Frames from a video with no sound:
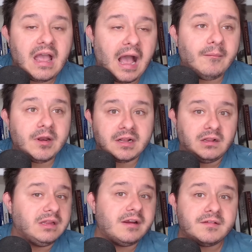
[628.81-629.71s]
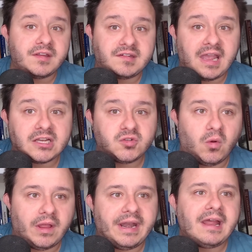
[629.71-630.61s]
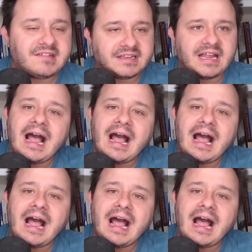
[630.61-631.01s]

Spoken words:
I'm going to clear the schedule, and as like the